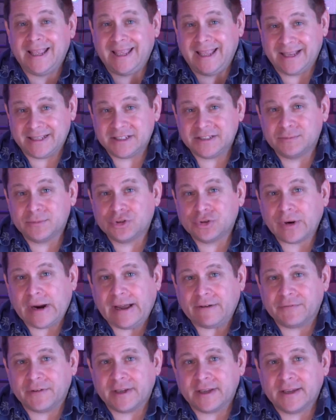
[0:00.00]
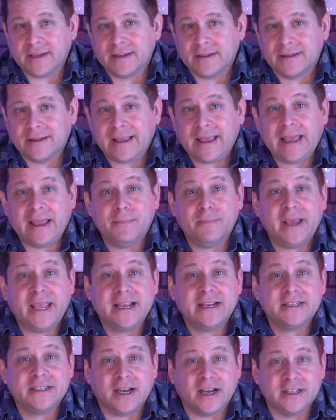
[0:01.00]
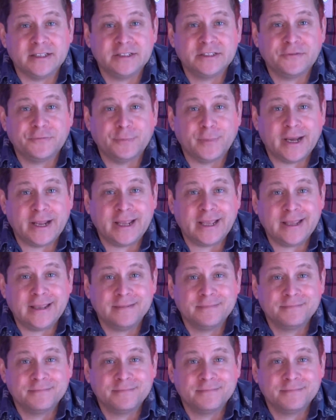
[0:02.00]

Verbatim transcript: get some traffic, and make tons of money.